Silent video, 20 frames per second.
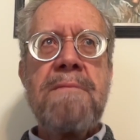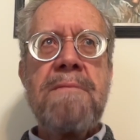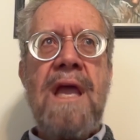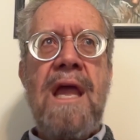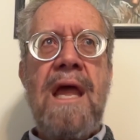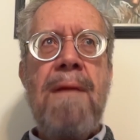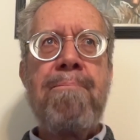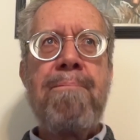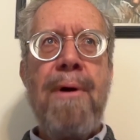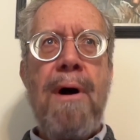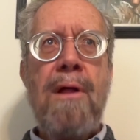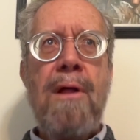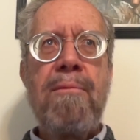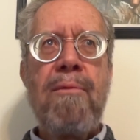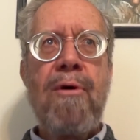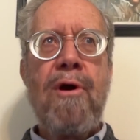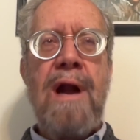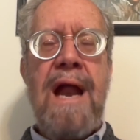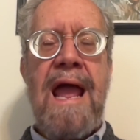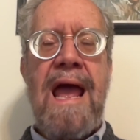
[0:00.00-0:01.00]
and
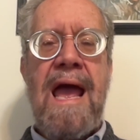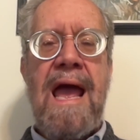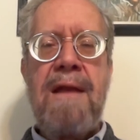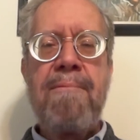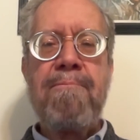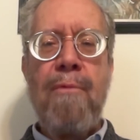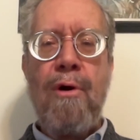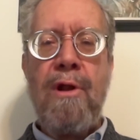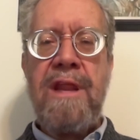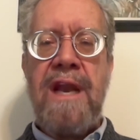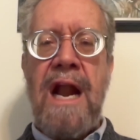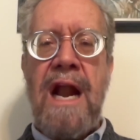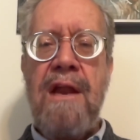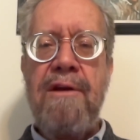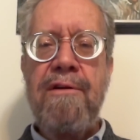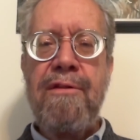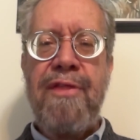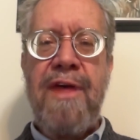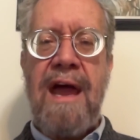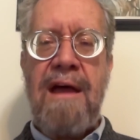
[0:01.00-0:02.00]
Baltimore had more than
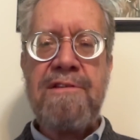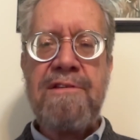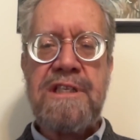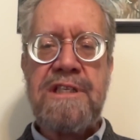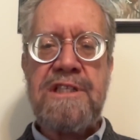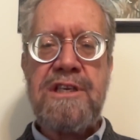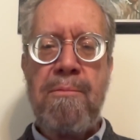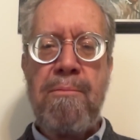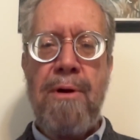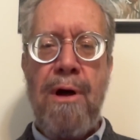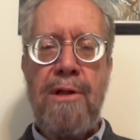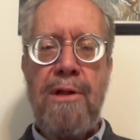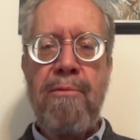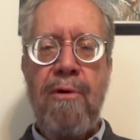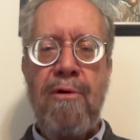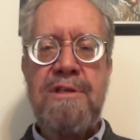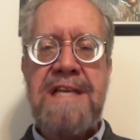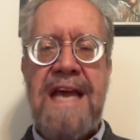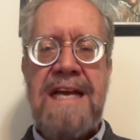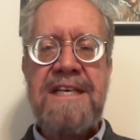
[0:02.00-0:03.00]
100,000. So
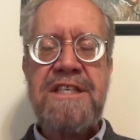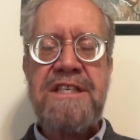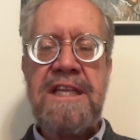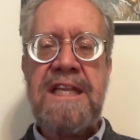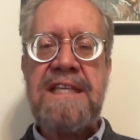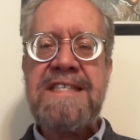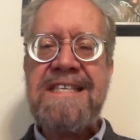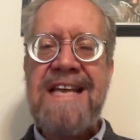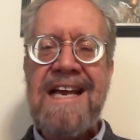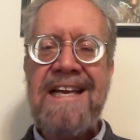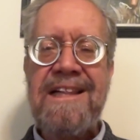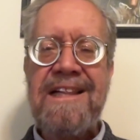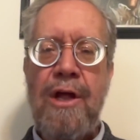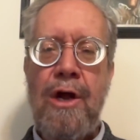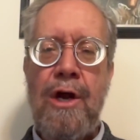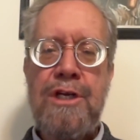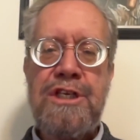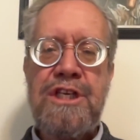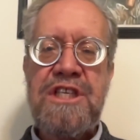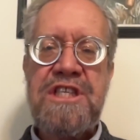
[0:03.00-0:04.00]
Baltimore was actually the second
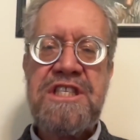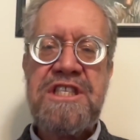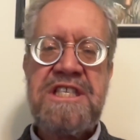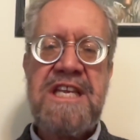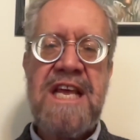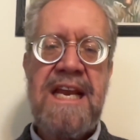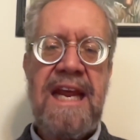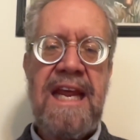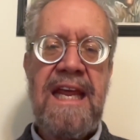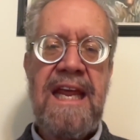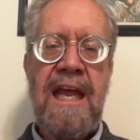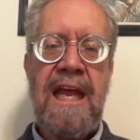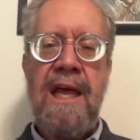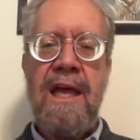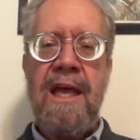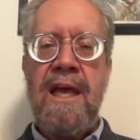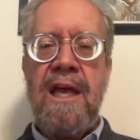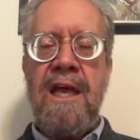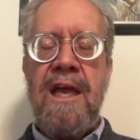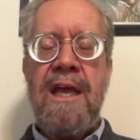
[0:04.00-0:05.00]
largest city
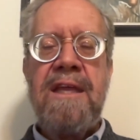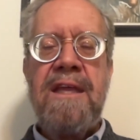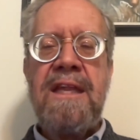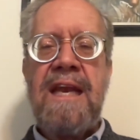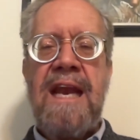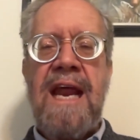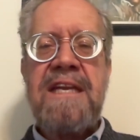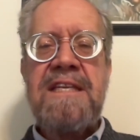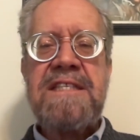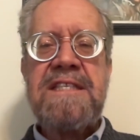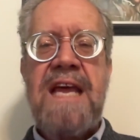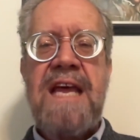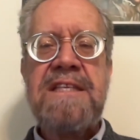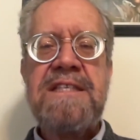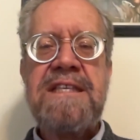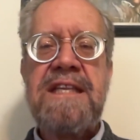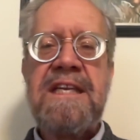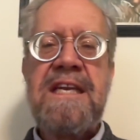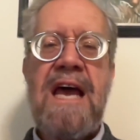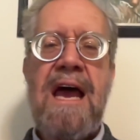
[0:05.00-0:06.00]
in the United
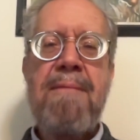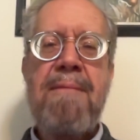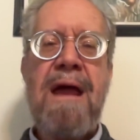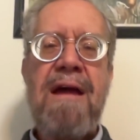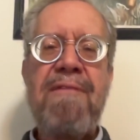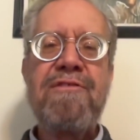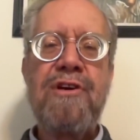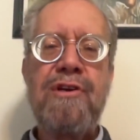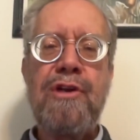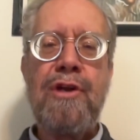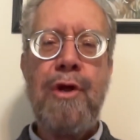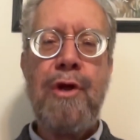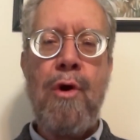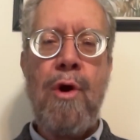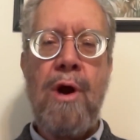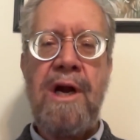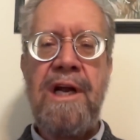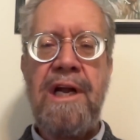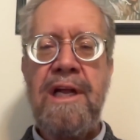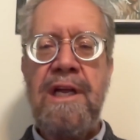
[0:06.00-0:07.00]
States at the time after New
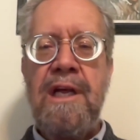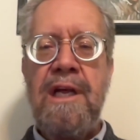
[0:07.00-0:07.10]
York.